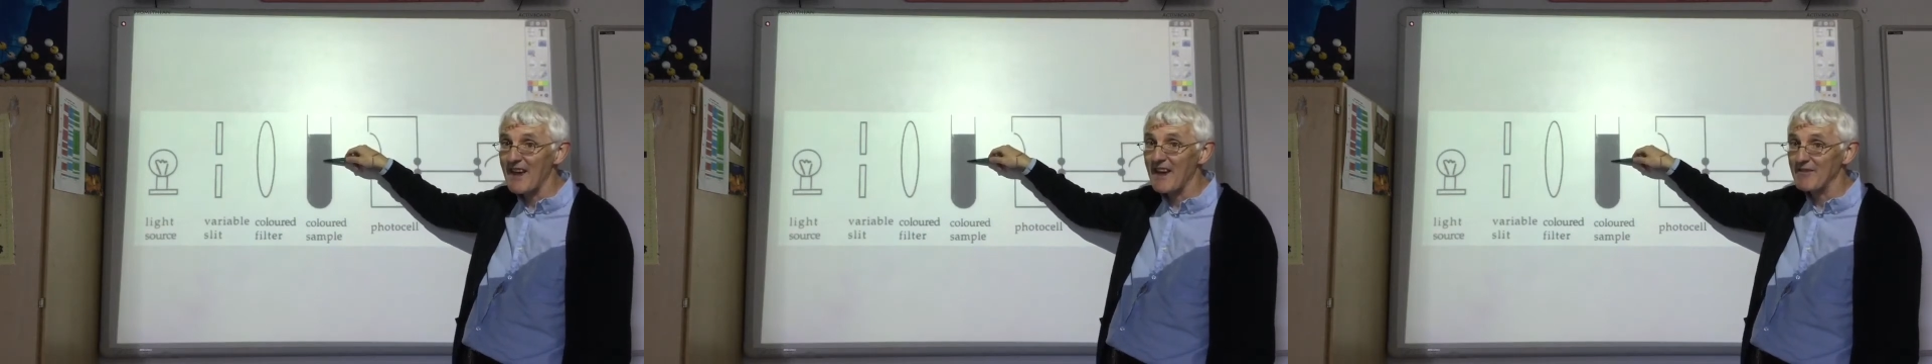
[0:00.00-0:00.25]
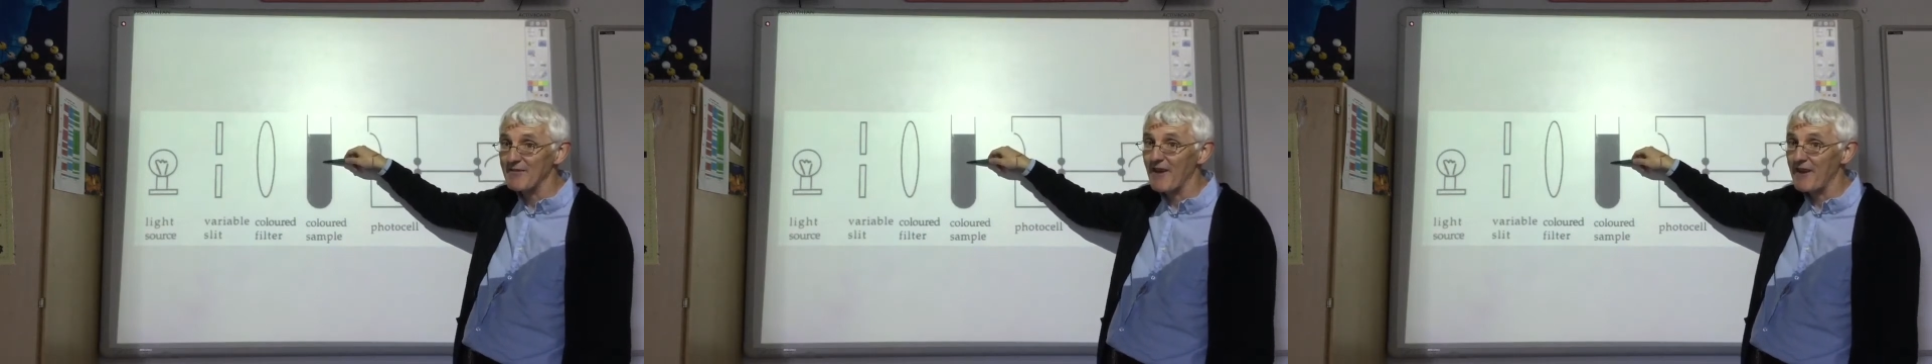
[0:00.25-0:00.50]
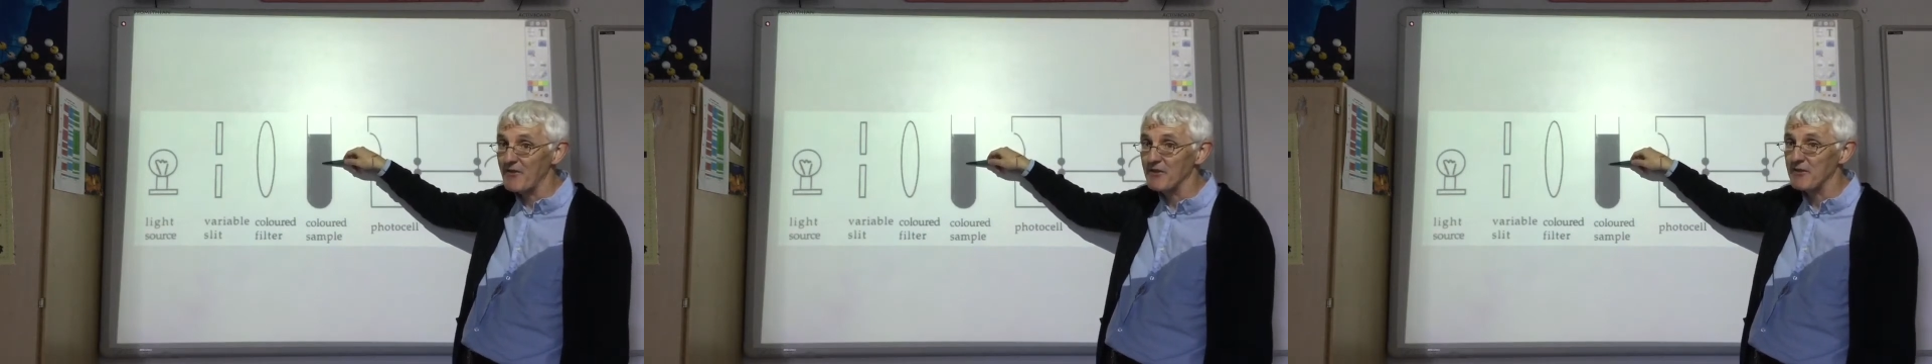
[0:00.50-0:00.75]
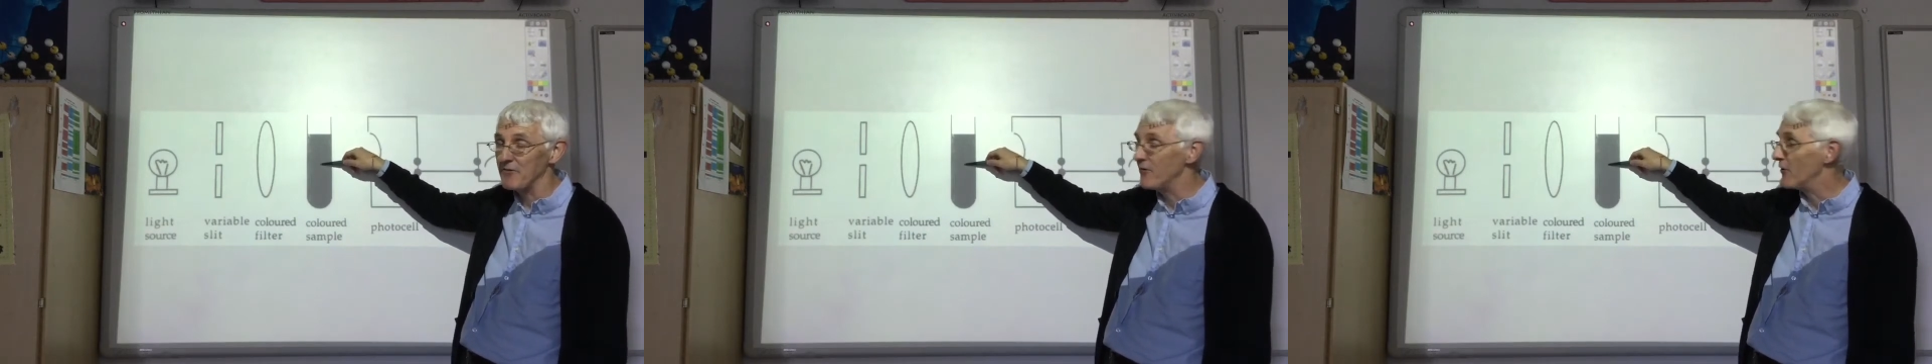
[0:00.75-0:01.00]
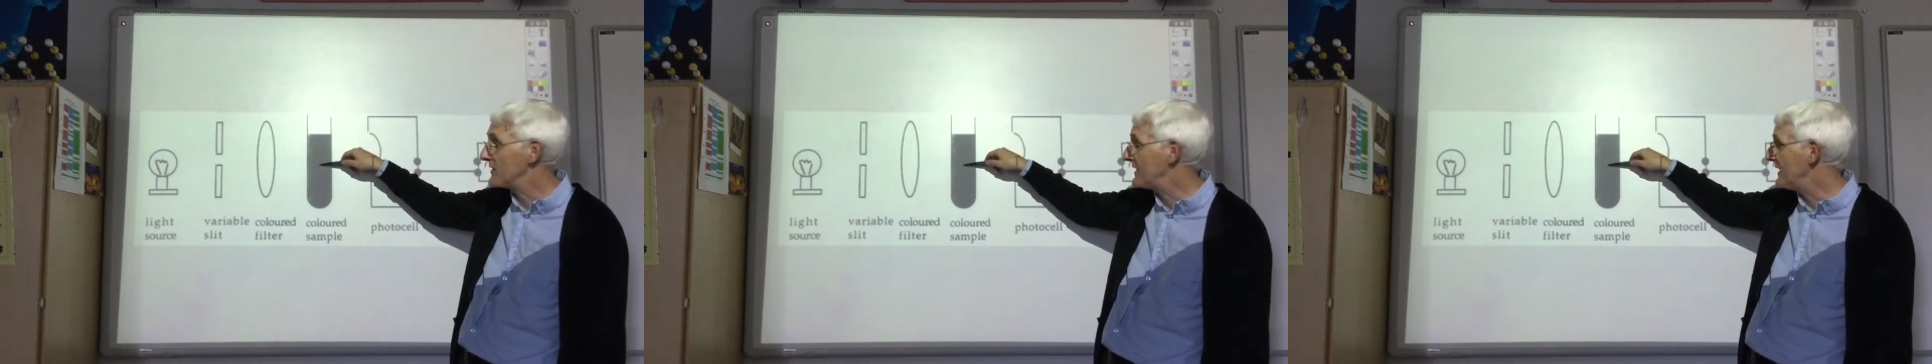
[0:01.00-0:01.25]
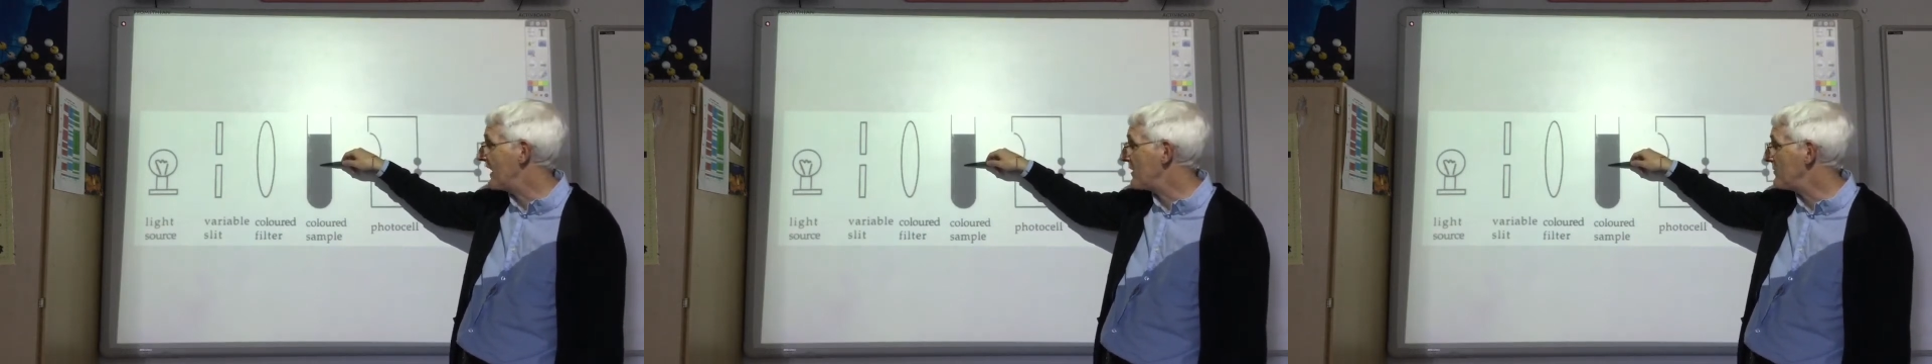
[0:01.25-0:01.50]
at 540
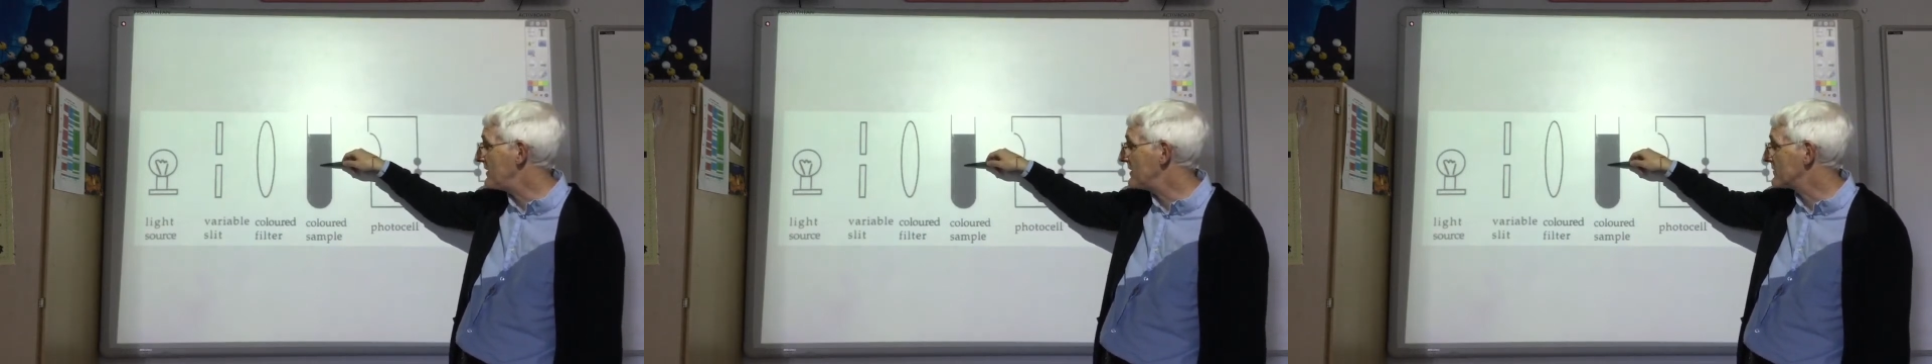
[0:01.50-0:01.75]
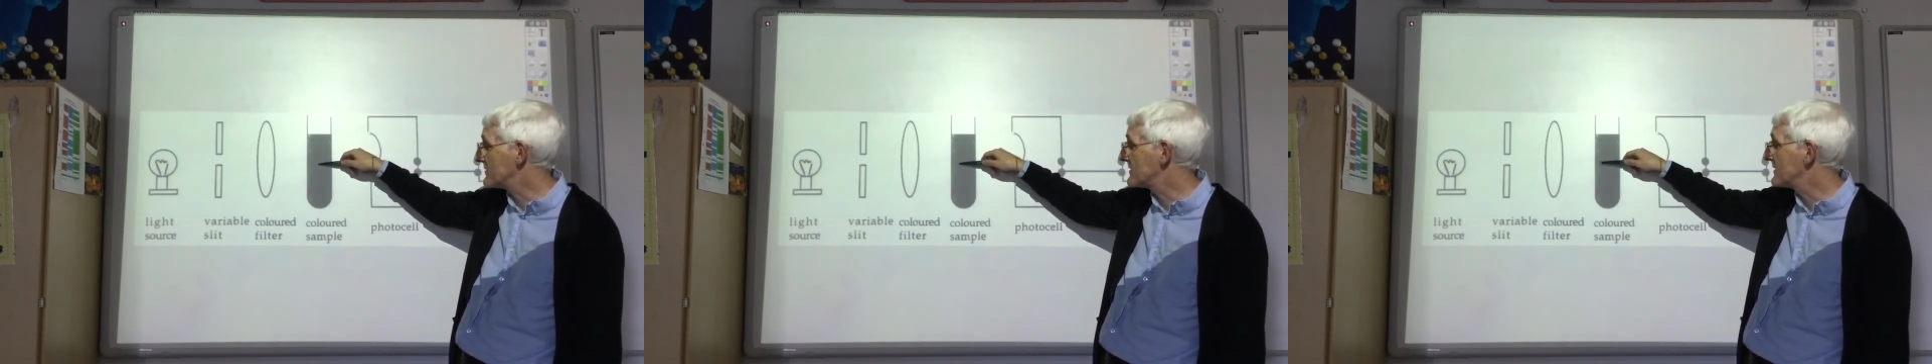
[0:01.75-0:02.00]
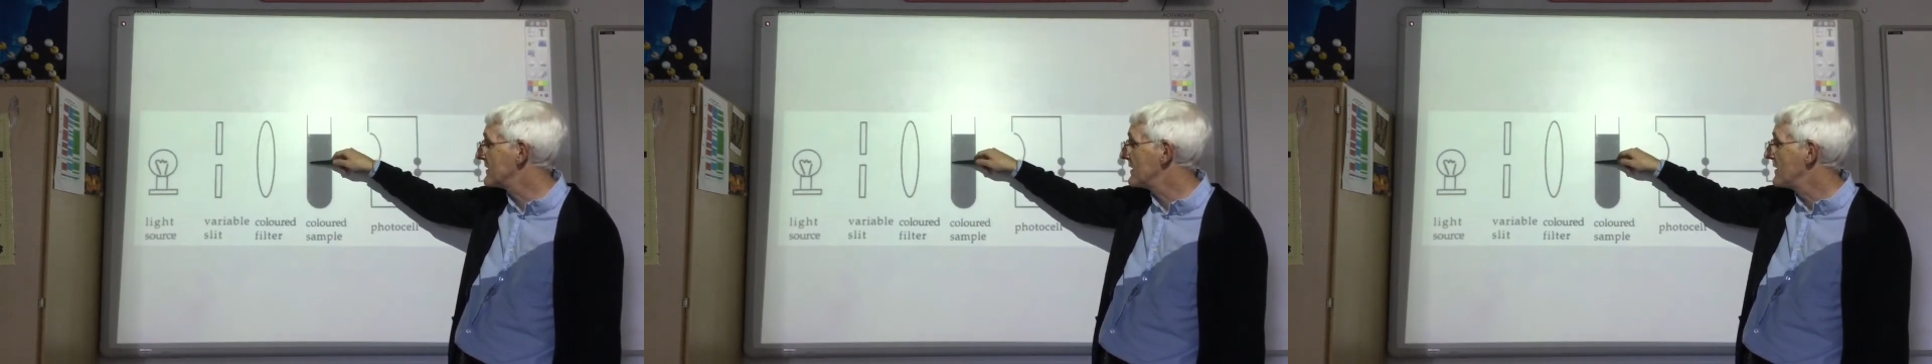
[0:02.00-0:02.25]
nanometers.